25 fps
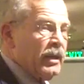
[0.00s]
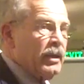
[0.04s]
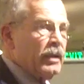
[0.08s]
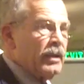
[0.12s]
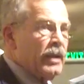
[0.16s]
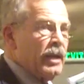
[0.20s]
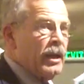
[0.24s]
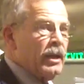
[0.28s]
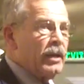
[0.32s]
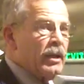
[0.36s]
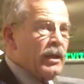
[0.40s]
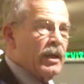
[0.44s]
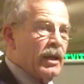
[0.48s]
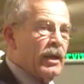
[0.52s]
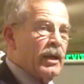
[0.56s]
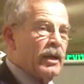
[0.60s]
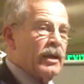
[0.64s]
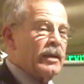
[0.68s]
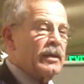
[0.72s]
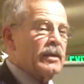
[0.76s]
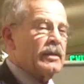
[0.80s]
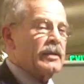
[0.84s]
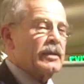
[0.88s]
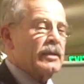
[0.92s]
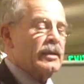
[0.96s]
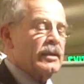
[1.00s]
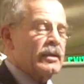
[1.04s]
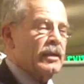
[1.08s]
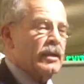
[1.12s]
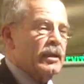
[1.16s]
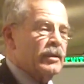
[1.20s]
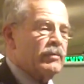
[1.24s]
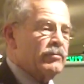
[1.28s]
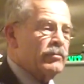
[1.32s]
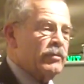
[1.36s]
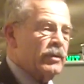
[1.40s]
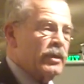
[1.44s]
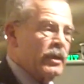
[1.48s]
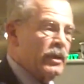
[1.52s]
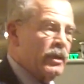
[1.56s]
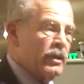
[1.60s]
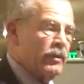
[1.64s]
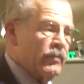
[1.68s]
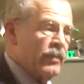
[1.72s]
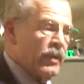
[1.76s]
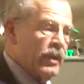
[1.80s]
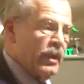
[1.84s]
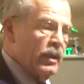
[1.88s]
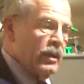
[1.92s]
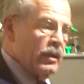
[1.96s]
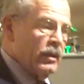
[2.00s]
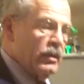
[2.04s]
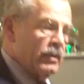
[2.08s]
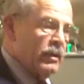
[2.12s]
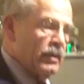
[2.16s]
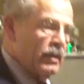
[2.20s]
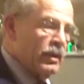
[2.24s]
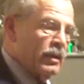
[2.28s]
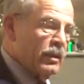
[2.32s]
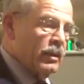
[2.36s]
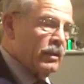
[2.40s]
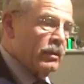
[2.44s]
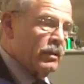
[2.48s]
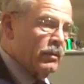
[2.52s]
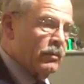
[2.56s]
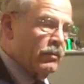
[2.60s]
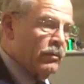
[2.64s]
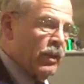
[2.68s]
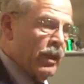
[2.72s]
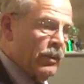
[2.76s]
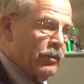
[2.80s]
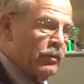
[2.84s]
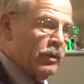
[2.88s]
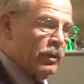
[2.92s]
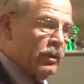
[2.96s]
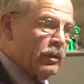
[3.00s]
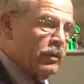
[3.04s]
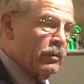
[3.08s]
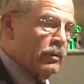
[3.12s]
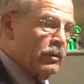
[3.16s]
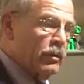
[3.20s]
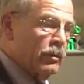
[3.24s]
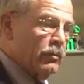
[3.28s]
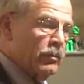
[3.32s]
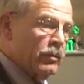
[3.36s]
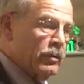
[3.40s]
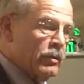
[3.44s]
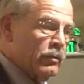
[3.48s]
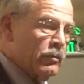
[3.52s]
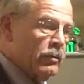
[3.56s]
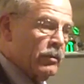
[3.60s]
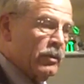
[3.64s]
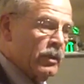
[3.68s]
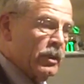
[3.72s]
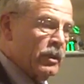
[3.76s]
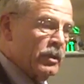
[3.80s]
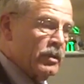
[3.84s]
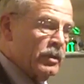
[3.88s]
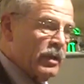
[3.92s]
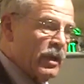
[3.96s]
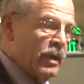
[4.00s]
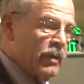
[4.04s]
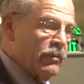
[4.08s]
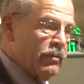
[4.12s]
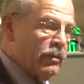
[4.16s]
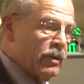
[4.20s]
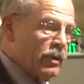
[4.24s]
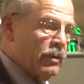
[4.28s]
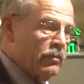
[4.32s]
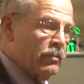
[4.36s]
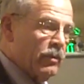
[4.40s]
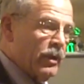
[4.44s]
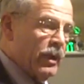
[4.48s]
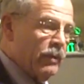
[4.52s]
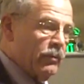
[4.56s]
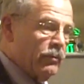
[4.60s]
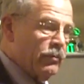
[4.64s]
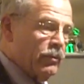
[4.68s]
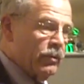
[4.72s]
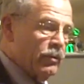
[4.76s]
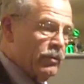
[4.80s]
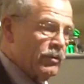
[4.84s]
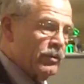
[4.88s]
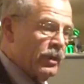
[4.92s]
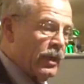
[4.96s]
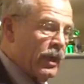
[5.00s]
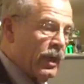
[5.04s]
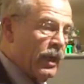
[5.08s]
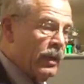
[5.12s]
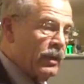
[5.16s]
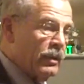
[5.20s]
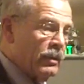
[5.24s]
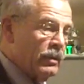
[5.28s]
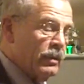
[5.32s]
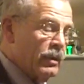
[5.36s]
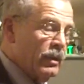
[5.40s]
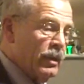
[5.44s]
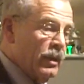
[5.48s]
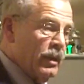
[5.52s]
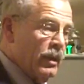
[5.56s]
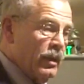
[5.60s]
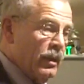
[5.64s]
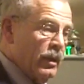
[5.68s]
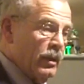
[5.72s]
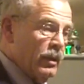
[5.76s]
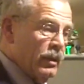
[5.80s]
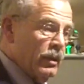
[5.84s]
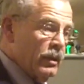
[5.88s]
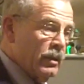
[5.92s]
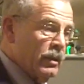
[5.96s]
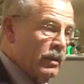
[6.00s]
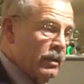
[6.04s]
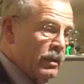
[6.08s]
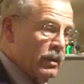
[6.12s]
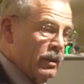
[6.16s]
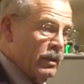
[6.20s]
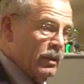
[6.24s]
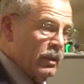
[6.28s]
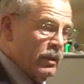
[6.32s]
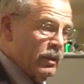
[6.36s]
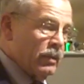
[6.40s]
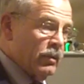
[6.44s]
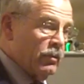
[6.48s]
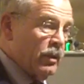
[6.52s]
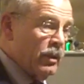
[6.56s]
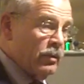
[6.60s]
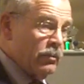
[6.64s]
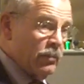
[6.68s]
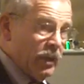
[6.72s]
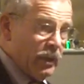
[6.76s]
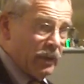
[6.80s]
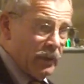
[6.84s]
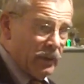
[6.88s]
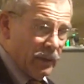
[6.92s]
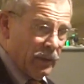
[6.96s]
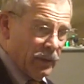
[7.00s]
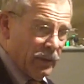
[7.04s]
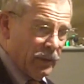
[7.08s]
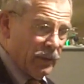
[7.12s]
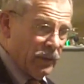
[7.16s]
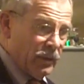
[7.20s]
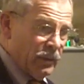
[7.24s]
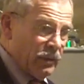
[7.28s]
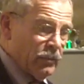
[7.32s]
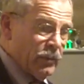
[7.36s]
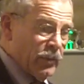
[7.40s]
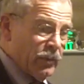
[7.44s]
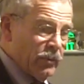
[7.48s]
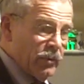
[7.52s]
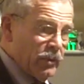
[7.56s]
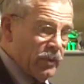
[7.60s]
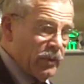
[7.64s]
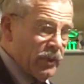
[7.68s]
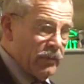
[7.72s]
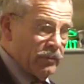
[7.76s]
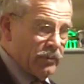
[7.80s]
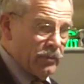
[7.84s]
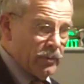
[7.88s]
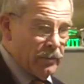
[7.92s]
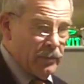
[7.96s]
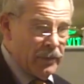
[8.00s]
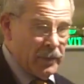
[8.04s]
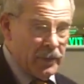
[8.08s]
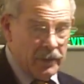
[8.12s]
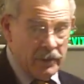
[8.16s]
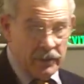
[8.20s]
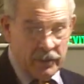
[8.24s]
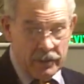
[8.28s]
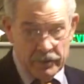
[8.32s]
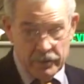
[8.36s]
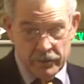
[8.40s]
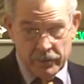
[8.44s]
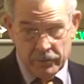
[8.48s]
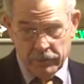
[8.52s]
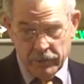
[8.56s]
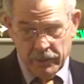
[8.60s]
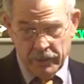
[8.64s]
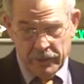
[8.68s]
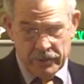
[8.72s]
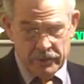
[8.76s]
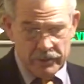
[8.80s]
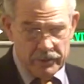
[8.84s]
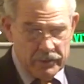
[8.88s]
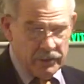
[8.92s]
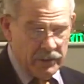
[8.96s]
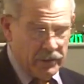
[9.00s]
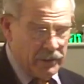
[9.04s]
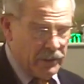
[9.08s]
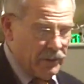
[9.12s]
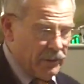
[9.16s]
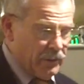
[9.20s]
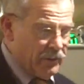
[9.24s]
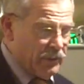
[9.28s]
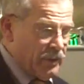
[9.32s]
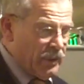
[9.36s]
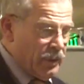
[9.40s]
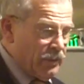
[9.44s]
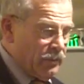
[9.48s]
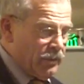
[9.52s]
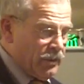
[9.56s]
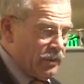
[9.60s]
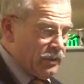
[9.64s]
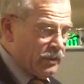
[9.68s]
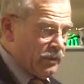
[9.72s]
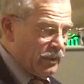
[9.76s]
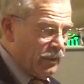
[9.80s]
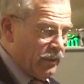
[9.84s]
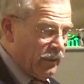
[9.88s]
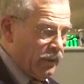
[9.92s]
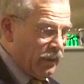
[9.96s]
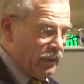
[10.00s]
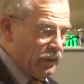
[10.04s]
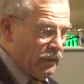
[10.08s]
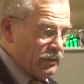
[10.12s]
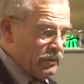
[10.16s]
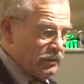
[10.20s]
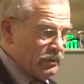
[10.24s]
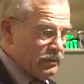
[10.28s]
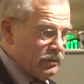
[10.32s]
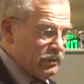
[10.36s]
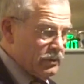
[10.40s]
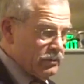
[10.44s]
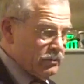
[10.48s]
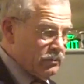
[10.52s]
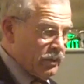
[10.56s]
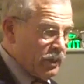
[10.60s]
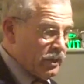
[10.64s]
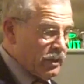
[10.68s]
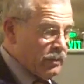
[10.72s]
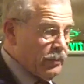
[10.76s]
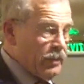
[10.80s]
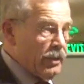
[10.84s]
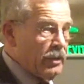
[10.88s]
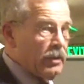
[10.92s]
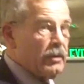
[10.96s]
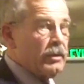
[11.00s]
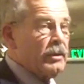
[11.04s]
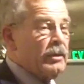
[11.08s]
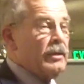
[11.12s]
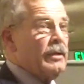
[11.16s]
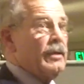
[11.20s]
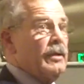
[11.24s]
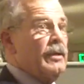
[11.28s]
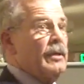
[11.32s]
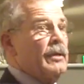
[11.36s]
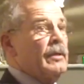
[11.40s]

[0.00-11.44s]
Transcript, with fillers: had an ally. Uh, every the my particular unit was the Rhodesian African Rifles, and the Queen Mother, remember, lived to be hundred plus, uh, she was our regimental